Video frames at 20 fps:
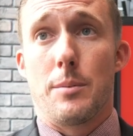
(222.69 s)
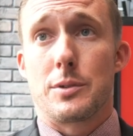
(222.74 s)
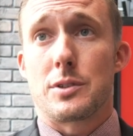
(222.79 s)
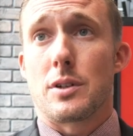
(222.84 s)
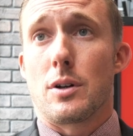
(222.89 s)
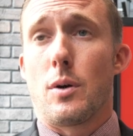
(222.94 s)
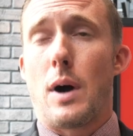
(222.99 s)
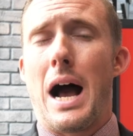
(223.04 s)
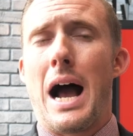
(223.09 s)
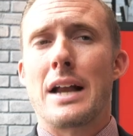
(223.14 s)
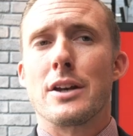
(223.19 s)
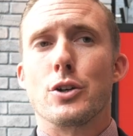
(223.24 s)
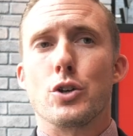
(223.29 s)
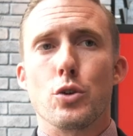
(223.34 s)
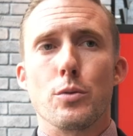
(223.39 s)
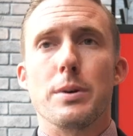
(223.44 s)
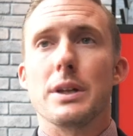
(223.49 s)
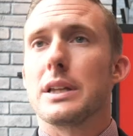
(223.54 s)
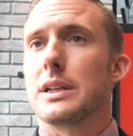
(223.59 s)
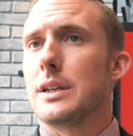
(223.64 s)
So I
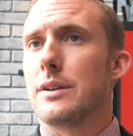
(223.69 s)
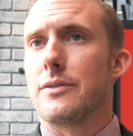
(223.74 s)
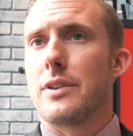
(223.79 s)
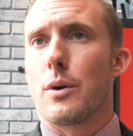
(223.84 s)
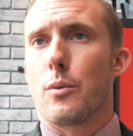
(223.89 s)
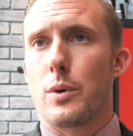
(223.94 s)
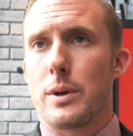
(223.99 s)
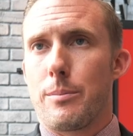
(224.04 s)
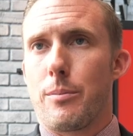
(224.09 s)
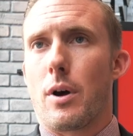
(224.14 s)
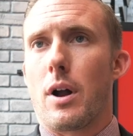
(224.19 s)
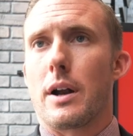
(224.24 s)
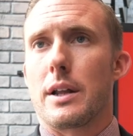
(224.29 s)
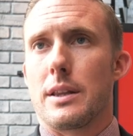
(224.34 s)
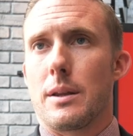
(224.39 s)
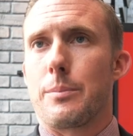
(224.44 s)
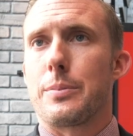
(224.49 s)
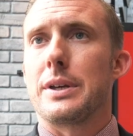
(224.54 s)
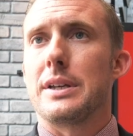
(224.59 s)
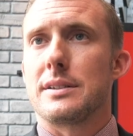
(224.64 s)
do believe that we brought
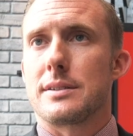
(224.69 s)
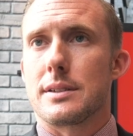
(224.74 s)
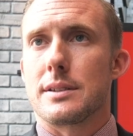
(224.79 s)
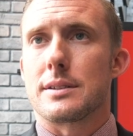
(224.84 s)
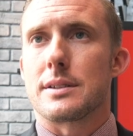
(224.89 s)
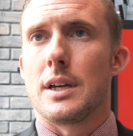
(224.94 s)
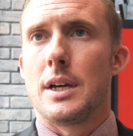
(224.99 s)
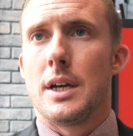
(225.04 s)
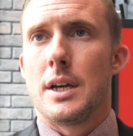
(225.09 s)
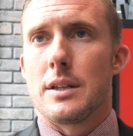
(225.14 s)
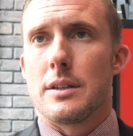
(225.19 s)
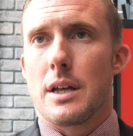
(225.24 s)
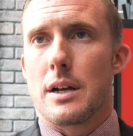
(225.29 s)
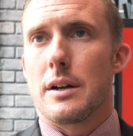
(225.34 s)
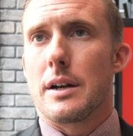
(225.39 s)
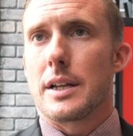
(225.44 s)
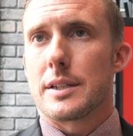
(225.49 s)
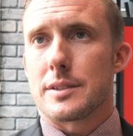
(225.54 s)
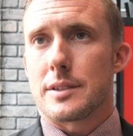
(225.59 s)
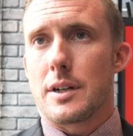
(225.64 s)
in the pieces that
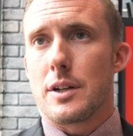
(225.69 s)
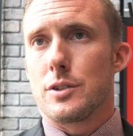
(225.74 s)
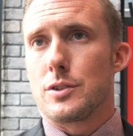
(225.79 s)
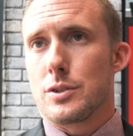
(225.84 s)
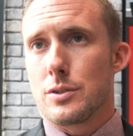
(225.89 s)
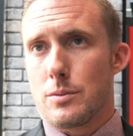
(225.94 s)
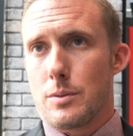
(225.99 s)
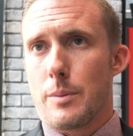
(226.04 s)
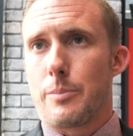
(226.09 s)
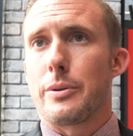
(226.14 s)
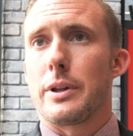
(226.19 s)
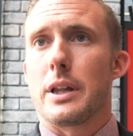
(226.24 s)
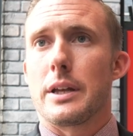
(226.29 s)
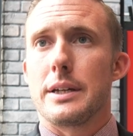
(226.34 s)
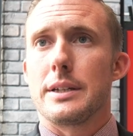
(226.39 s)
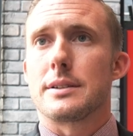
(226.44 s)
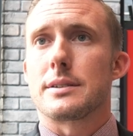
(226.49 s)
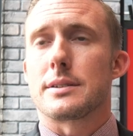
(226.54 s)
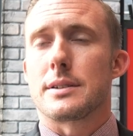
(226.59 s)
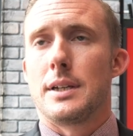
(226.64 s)
are necessary to
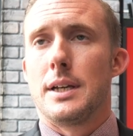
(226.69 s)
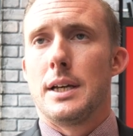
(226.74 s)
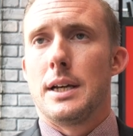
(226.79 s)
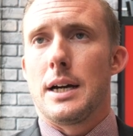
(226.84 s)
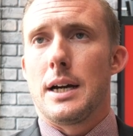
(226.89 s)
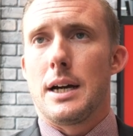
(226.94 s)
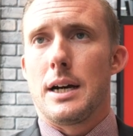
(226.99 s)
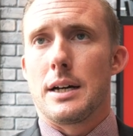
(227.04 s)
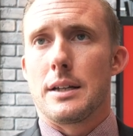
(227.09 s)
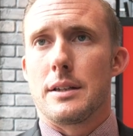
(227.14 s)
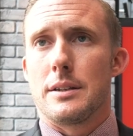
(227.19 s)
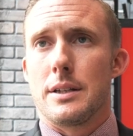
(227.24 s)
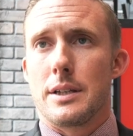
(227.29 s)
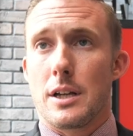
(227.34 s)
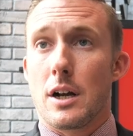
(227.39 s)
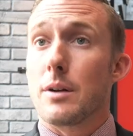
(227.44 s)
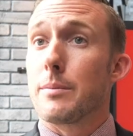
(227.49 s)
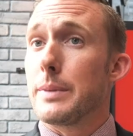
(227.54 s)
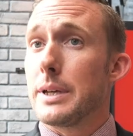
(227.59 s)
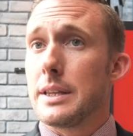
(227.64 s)
replace the
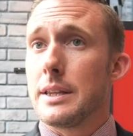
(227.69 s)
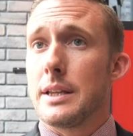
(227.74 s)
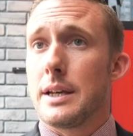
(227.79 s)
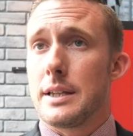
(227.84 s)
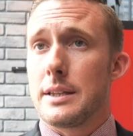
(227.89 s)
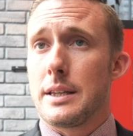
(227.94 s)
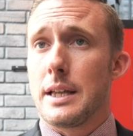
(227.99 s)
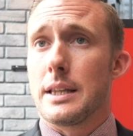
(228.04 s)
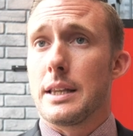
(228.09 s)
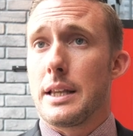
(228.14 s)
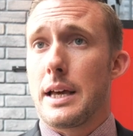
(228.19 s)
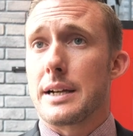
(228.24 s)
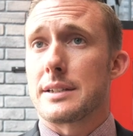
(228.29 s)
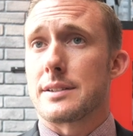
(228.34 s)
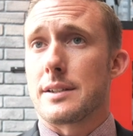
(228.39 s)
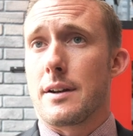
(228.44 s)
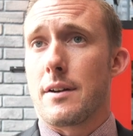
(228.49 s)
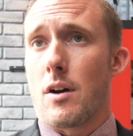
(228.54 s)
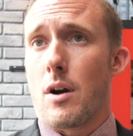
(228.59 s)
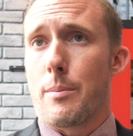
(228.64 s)
young men that
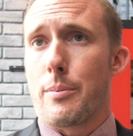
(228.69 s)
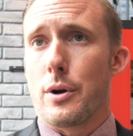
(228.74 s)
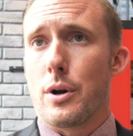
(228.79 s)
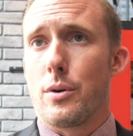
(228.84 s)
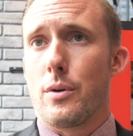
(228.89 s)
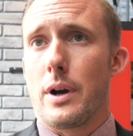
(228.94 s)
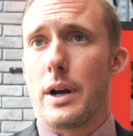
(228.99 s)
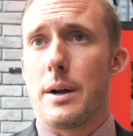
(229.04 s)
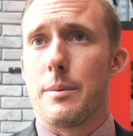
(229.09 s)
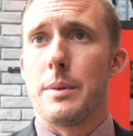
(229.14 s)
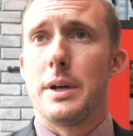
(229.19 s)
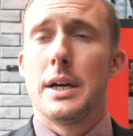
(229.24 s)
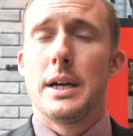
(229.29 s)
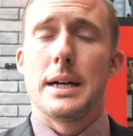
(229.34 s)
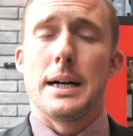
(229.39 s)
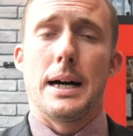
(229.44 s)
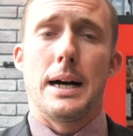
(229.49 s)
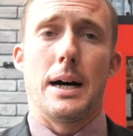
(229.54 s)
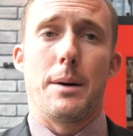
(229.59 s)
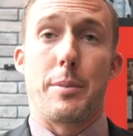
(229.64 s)
exited our program.
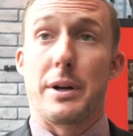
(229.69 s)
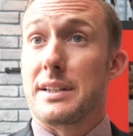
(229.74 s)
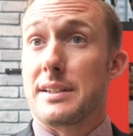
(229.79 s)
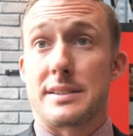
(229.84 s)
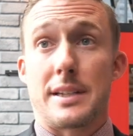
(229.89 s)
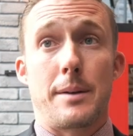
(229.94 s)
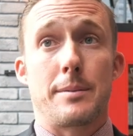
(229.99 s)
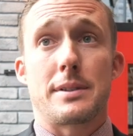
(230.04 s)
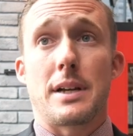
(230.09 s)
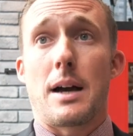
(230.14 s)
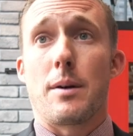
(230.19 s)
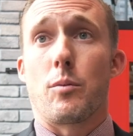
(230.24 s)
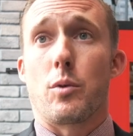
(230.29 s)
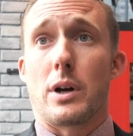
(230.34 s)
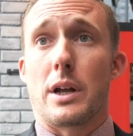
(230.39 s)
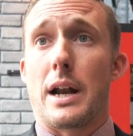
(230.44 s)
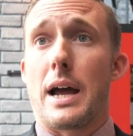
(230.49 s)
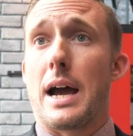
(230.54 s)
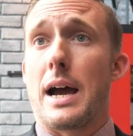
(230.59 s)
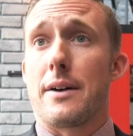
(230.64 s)
But at the same time,
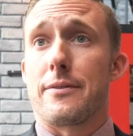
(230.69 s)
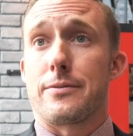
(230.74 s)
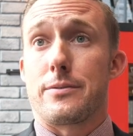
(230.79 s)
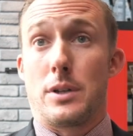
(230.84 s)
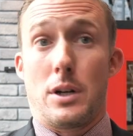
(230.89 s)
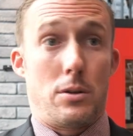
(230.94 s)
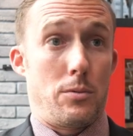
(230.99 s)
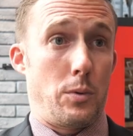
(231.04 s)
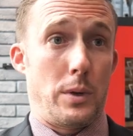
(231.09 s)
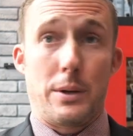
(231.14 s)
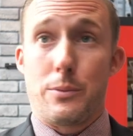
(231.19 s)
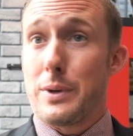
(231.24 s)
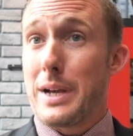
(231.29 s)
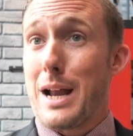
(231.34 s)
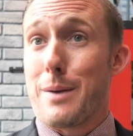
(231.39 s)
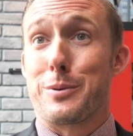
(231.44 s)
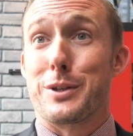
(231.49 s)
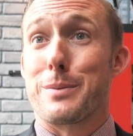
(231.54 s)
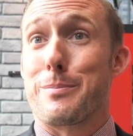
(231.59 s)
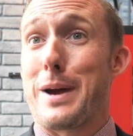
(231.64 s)
we're going to have, you know, we
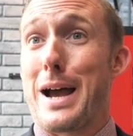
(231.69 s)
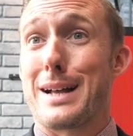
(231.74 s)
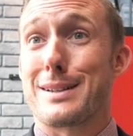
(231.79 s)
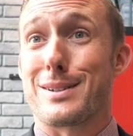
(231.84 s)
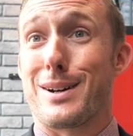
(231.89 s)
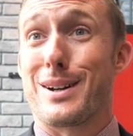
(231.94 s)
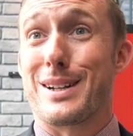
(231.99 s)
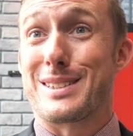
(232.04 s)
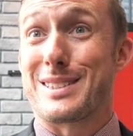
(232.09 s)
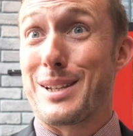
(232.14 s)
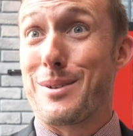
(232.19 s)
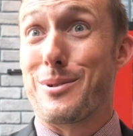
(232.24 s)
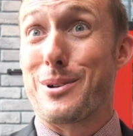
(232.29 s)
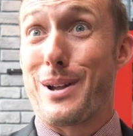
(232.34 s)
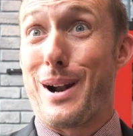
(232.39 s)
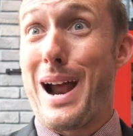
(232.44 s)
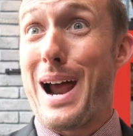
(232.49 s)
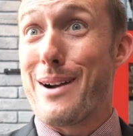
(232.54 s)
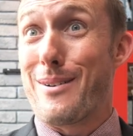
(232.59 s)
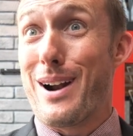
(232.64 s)
got to put the pads on and see
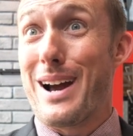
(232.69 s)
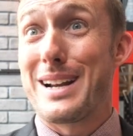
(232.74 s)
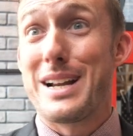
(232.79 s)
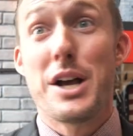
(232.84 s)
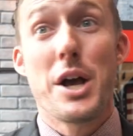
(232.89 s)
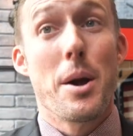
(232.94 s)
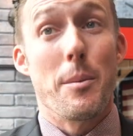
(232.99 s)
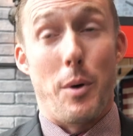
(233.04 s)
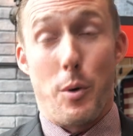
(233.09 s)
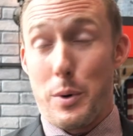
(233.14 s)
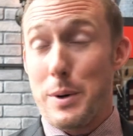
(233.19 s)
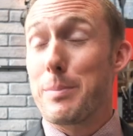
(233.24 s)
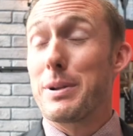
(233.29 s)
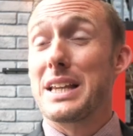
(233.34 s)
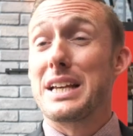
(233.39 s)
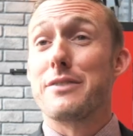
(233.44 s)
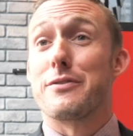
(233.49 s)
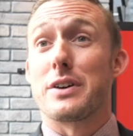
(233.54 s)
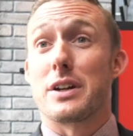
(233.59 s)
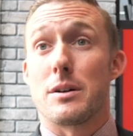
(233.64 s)
where they're at, right? But we
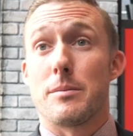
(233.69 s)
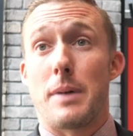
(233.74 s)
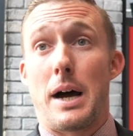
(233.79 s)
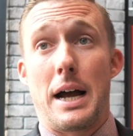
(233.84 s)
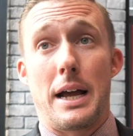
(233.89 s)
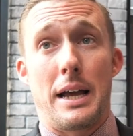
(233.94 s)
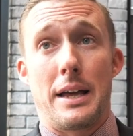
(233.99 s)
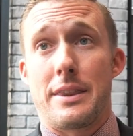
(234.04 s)
believe in them.